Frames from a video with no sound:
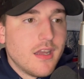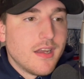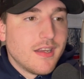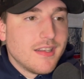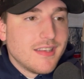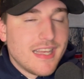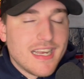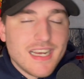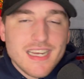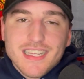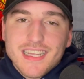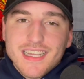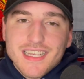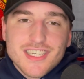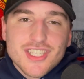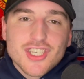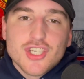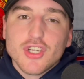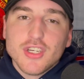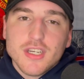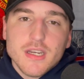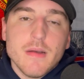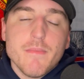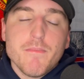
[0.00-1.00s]
this
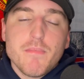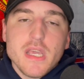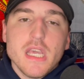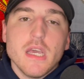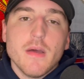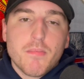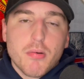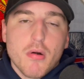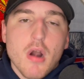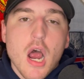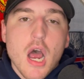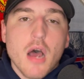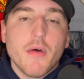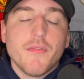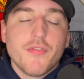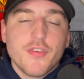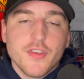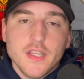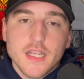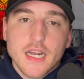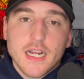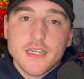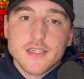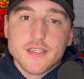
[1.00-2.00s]
shouldn't be a problem for
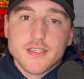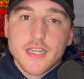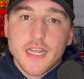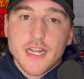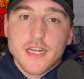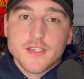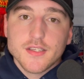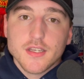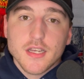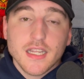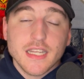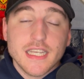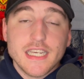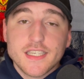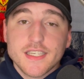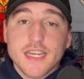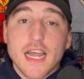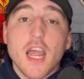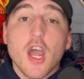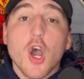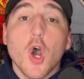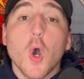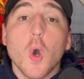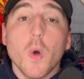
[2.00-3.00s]
the United States. At least
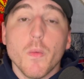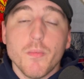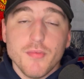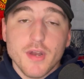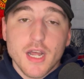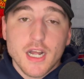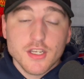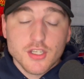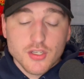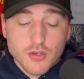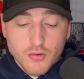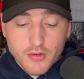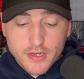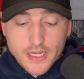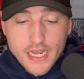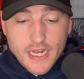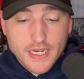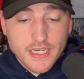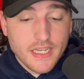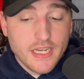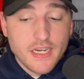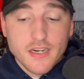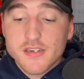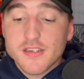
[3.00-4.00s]
I hope not. So again,
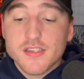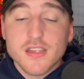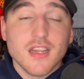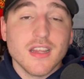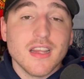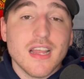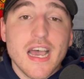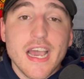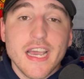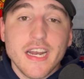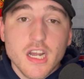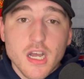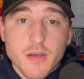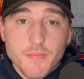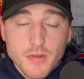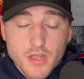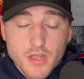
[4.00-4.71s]
here's the lineup.